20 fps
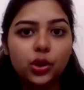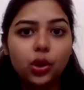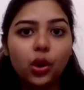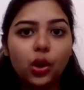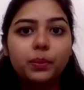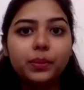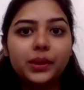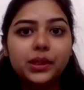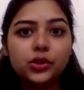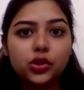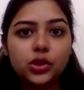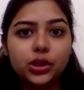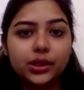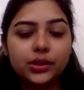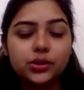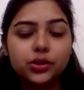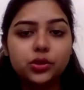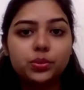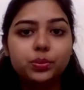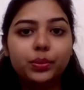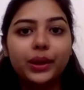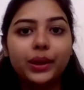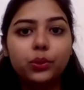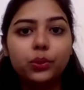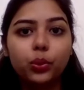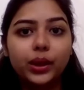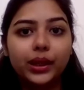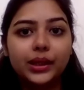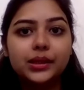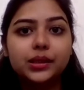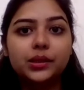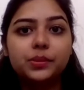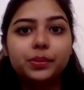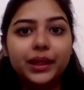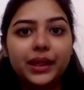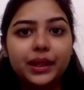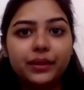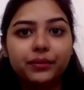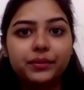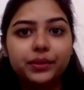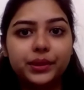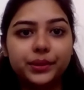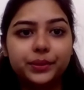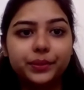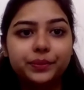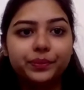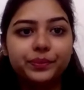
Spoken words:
or be changed by one's behavior.